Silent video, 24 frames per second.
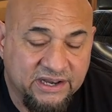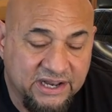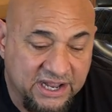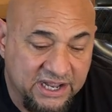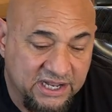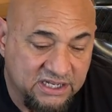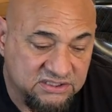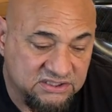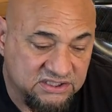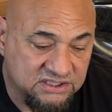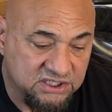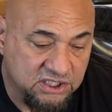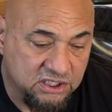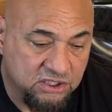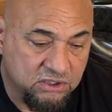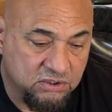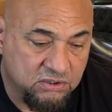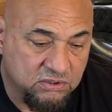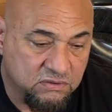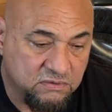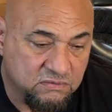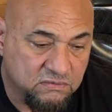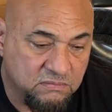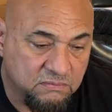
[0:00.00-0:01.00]
And
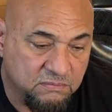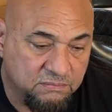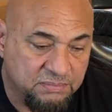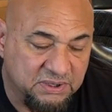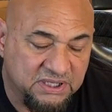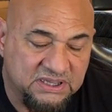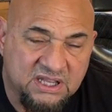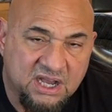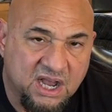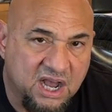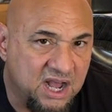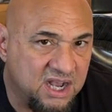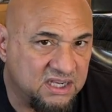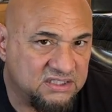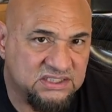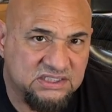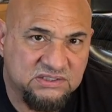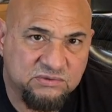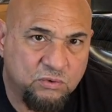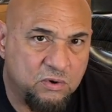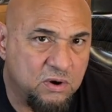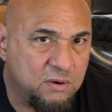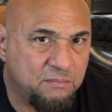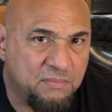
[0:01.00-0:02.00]
so, but the oxy
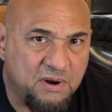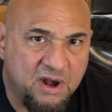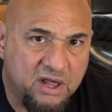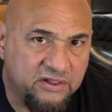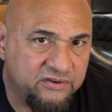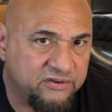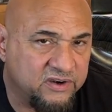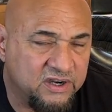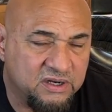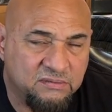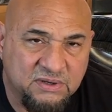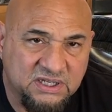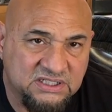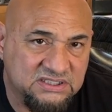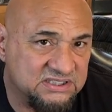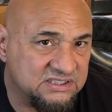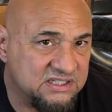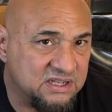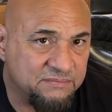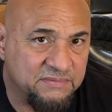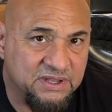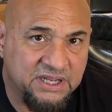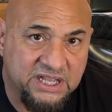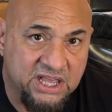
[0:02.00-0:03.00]
weren't bothering my
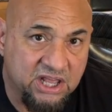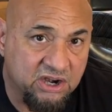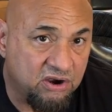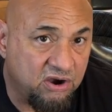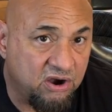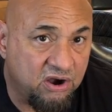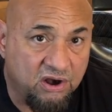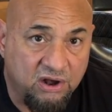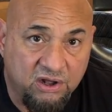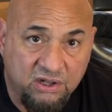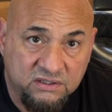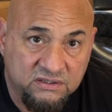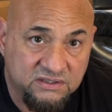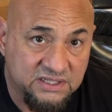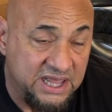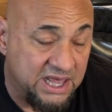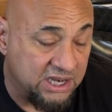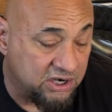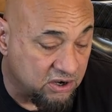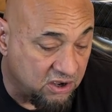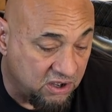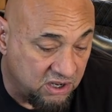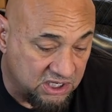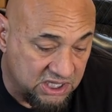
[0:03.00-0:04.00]
stomach at all.
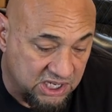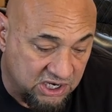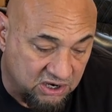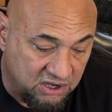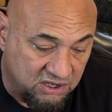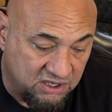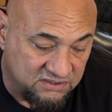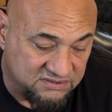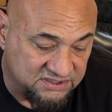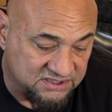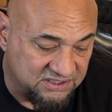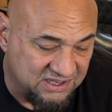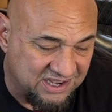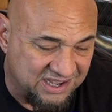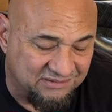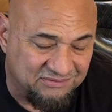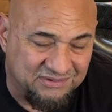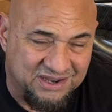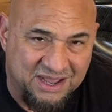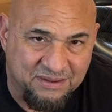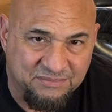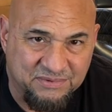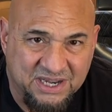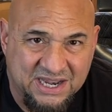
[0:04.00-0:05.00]
So
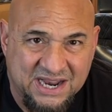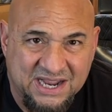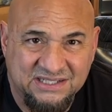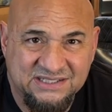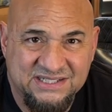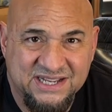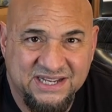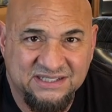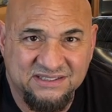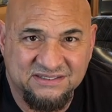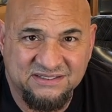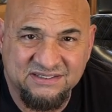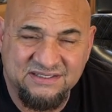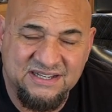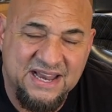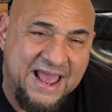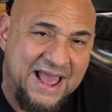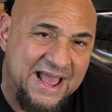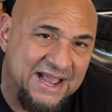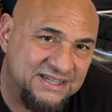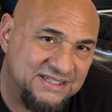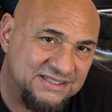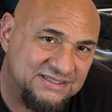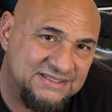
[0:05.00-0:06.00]
I take a
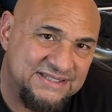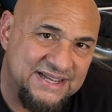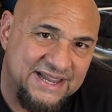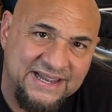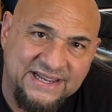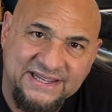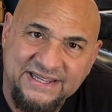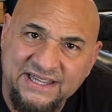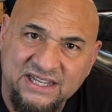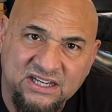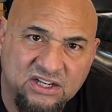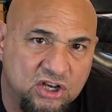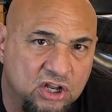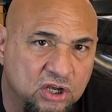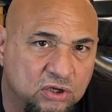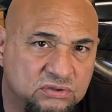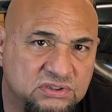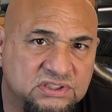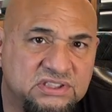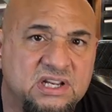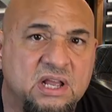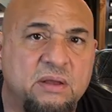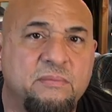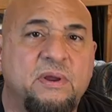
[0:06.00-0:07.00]
snack and take it, no
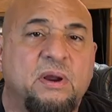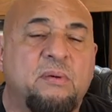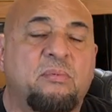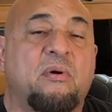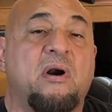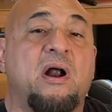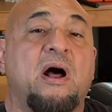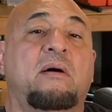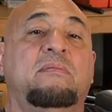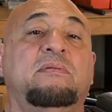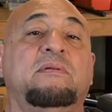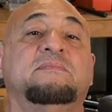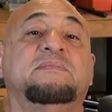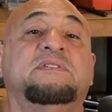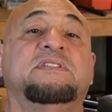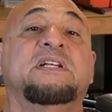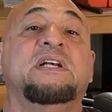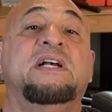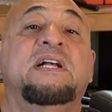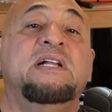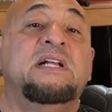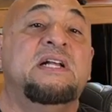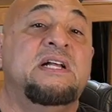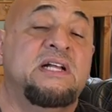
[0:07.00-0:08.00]
stomach problems,
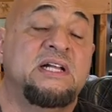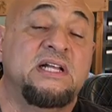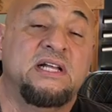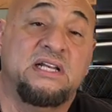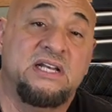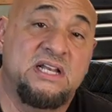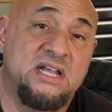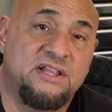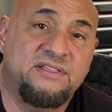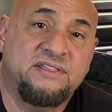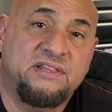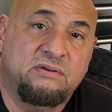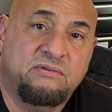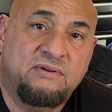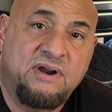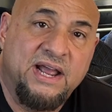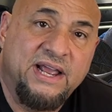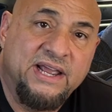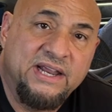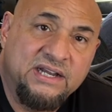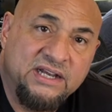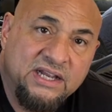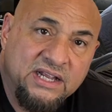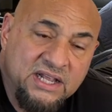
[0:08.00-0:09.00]
nothing,
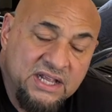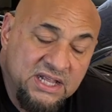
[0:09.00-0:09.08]
right?